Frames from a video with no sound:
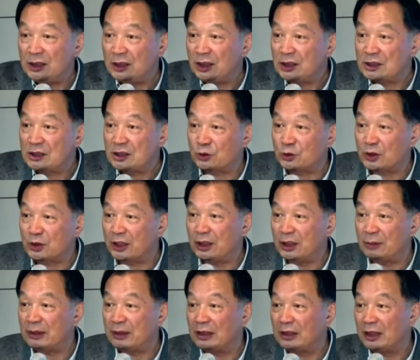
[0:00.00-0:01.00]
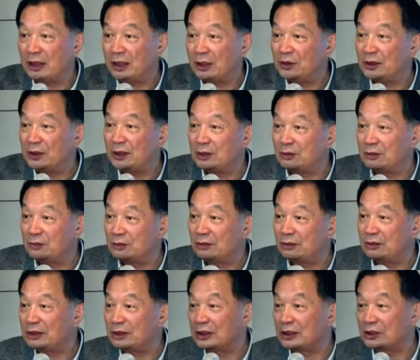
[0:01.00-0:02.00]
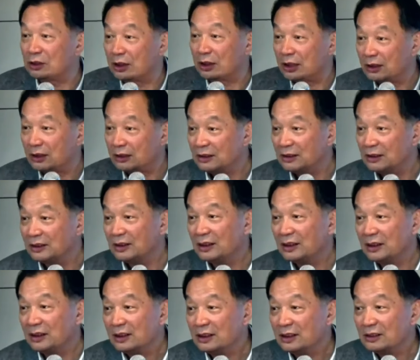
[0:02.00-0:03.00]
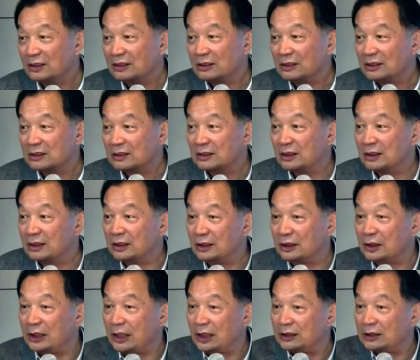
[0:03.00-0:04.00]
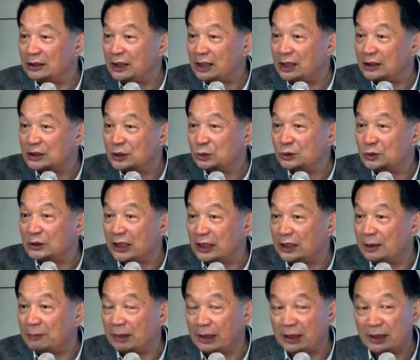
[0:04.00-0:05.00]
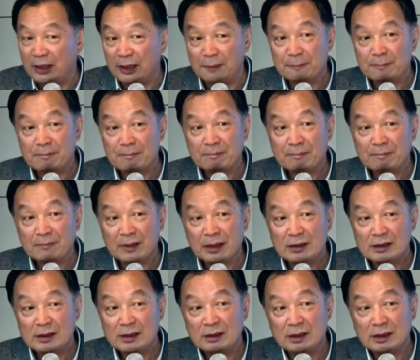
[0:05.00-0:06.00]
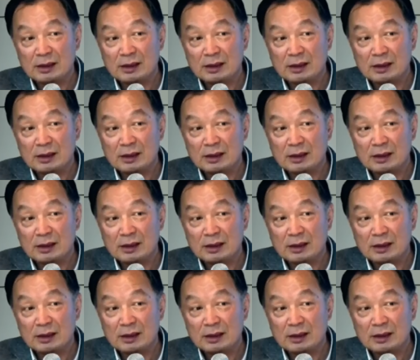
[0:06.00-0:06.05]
If they insist on maintaining that system, they will face certain bankruptcy.